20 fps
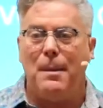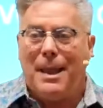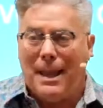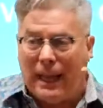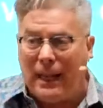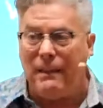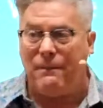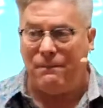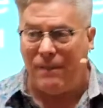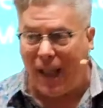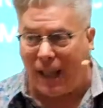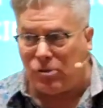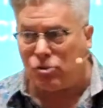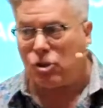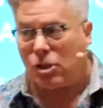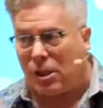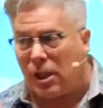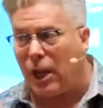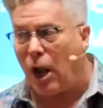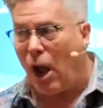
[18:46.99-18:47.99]
And
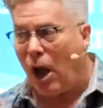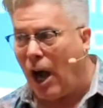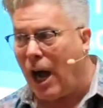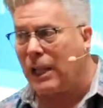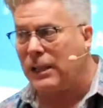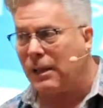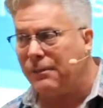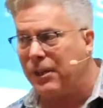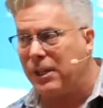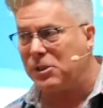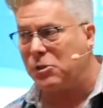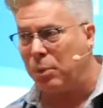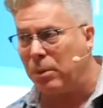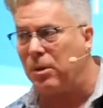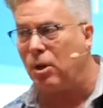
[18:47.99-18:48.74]
eventually all of us will